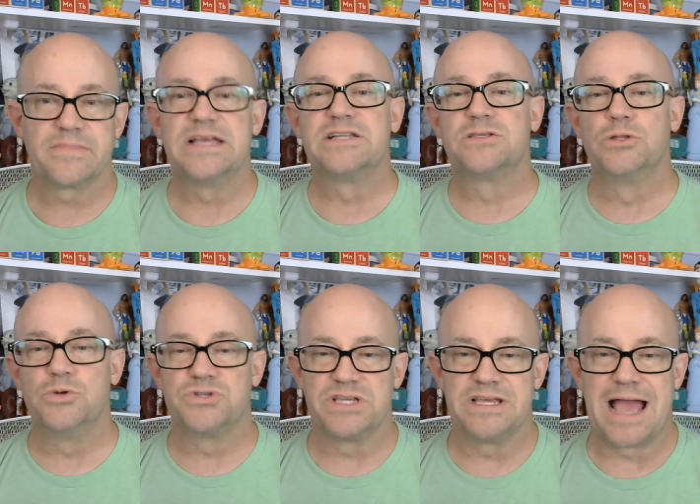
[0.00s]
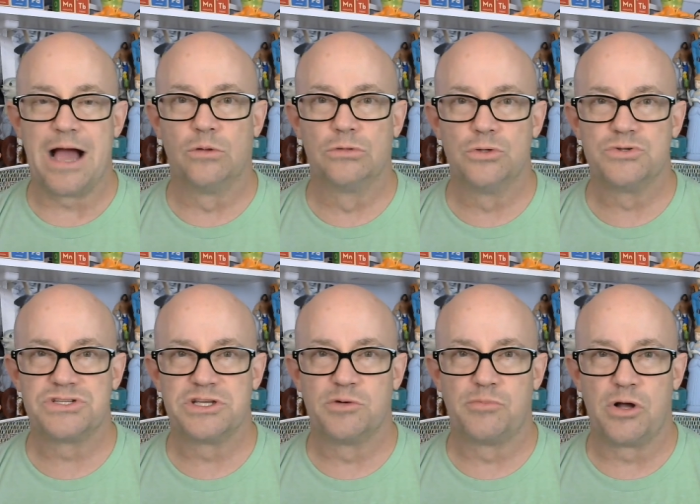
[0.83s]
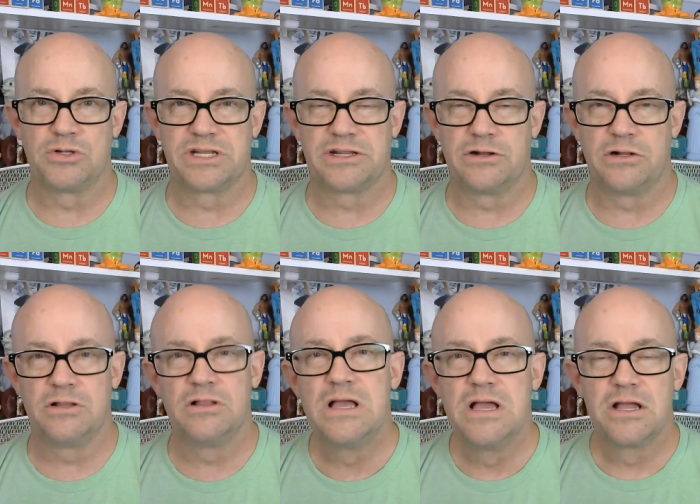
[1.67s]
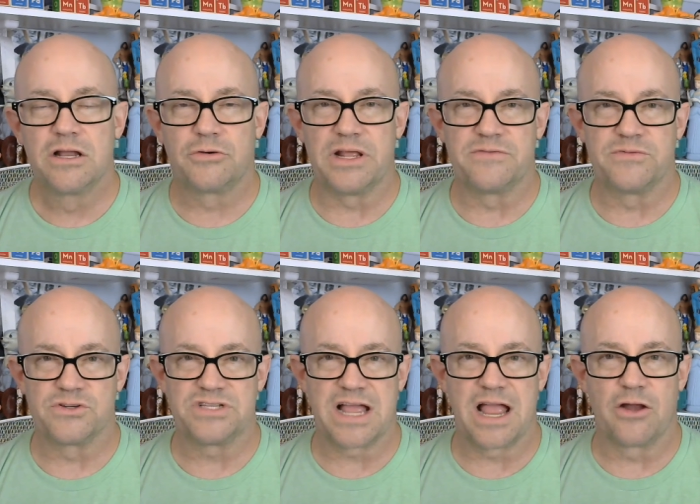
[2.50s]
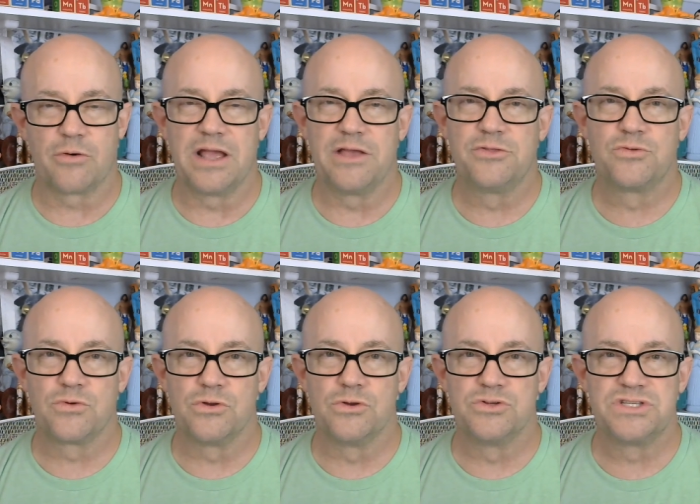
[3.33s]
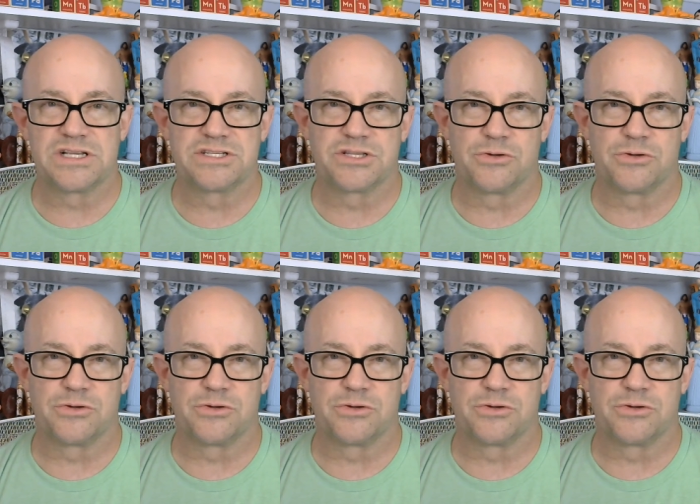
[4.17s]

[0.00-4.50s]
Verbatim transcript: It's Lucy, How Lucille Ball Did It All, great for second grade through sixth